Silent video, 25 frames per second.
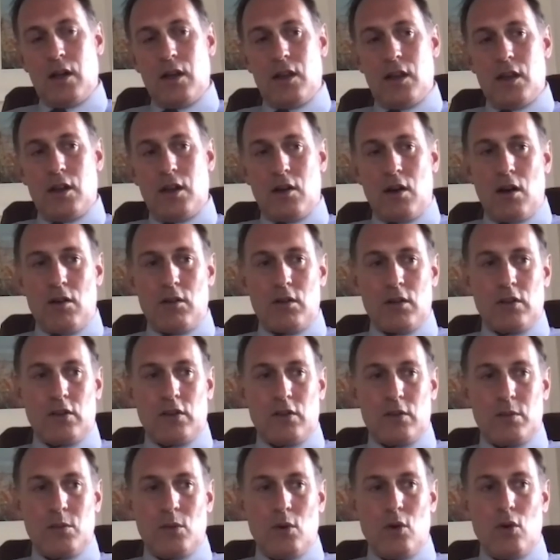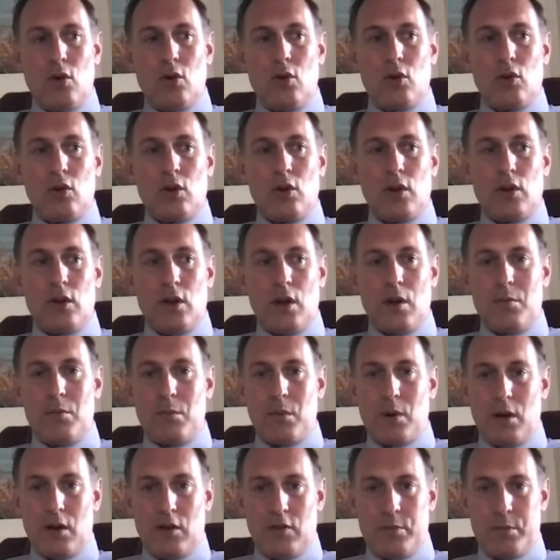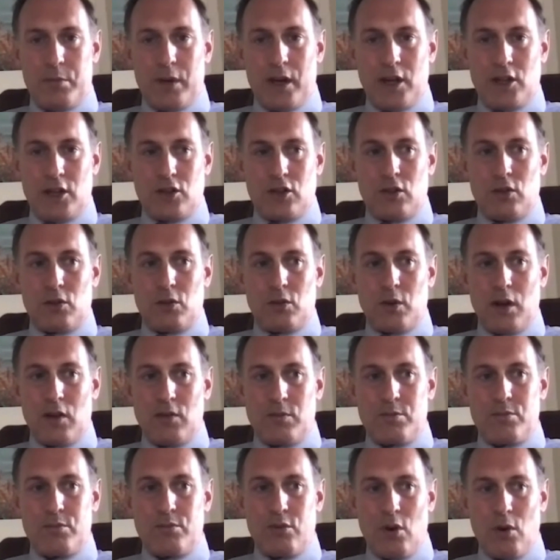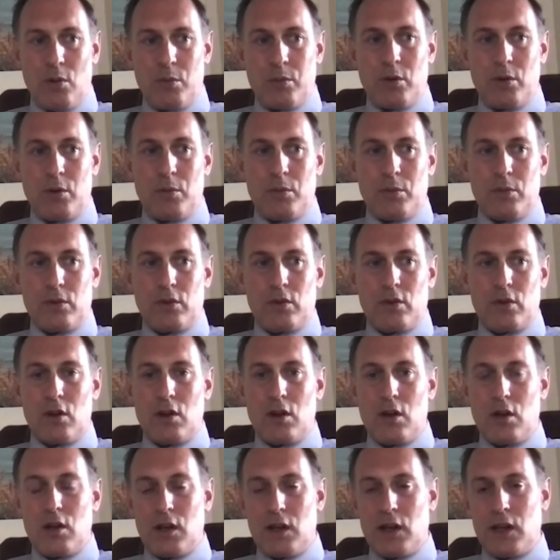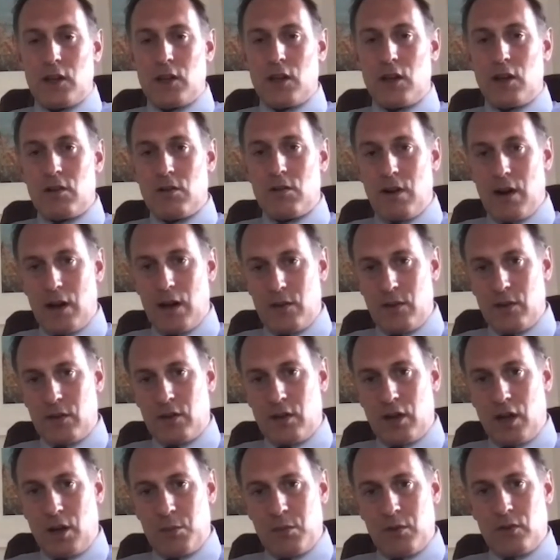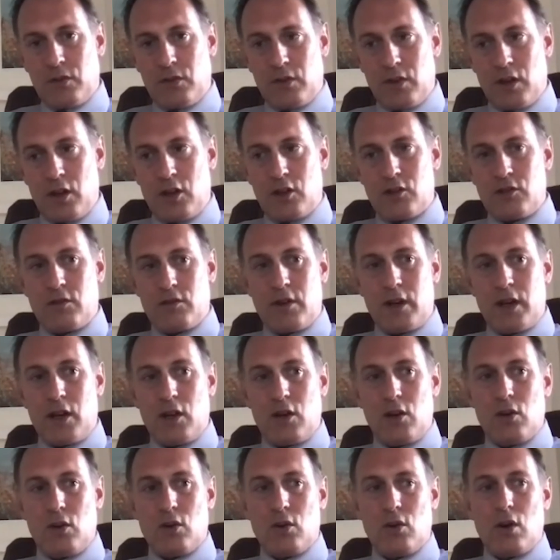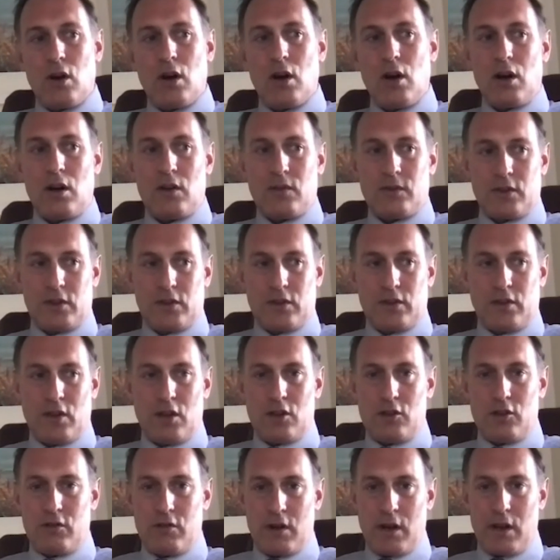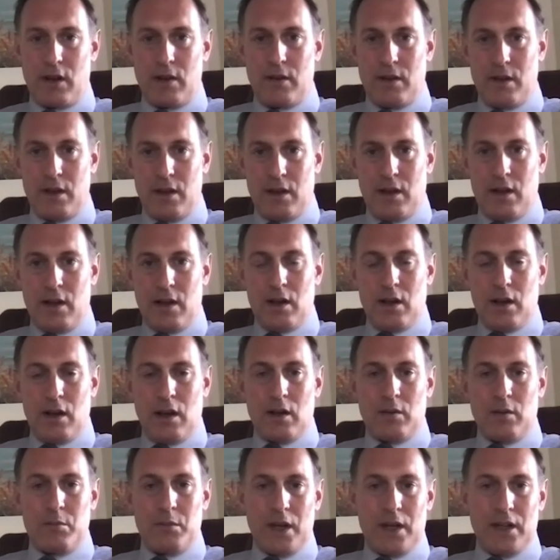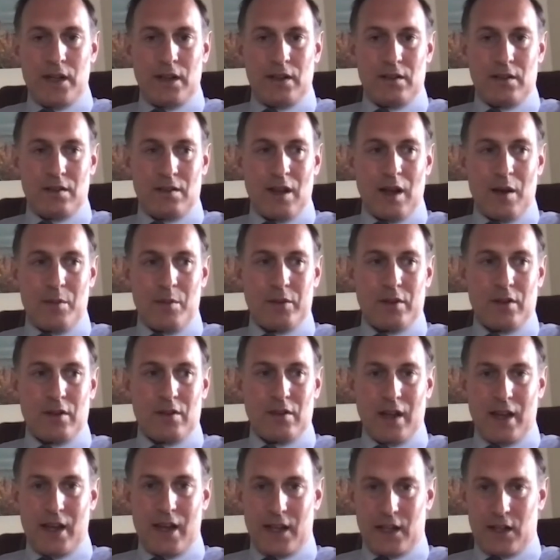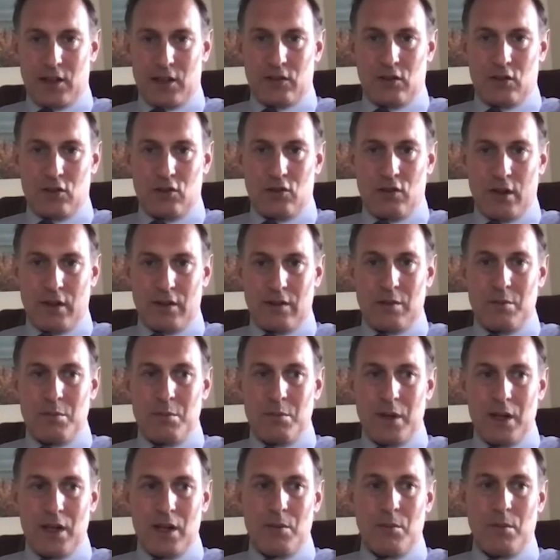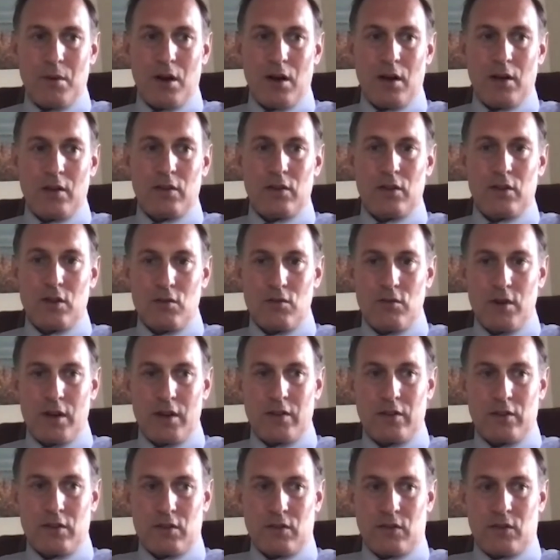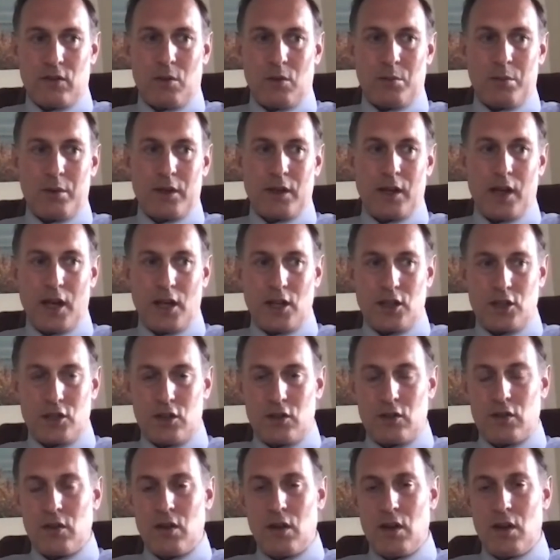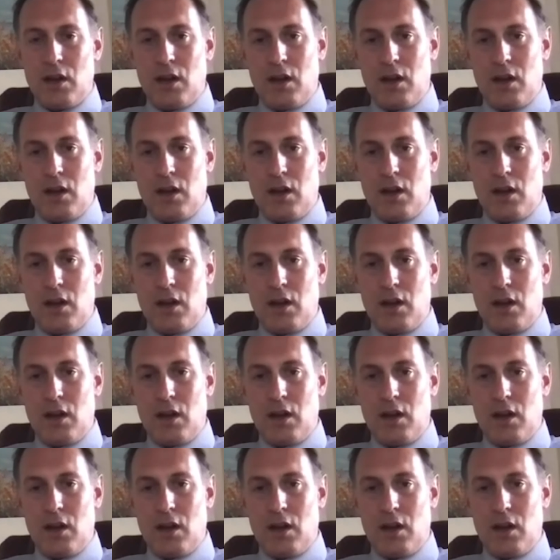There are a small number of patients who have problems either around the time of surgery or after surgery. And many steps are taken to try to minimize the risks of complications.